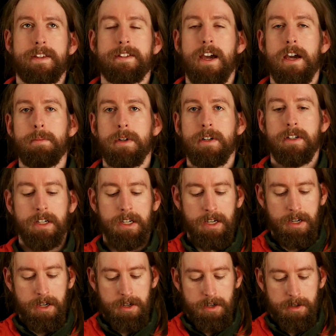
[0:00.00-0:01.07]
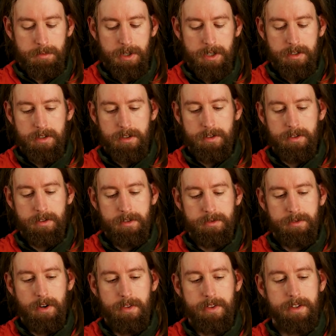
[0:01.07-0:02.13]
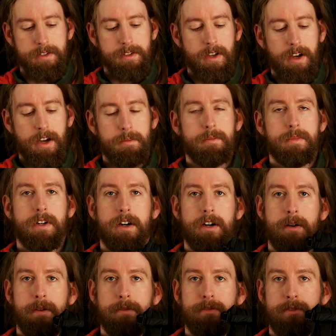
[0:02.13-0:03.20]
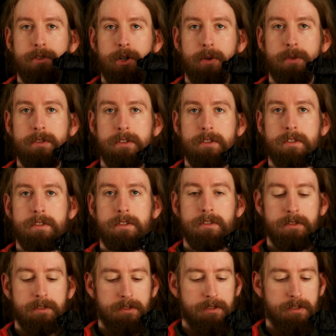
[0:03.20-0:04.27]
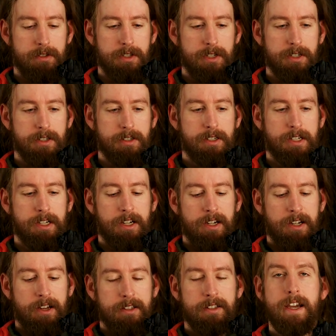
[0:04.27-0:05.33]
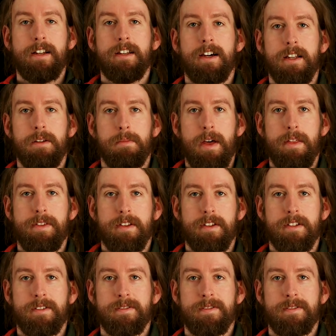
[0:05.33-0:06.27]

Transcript: escaper, but for this time I've chosen the tagline method.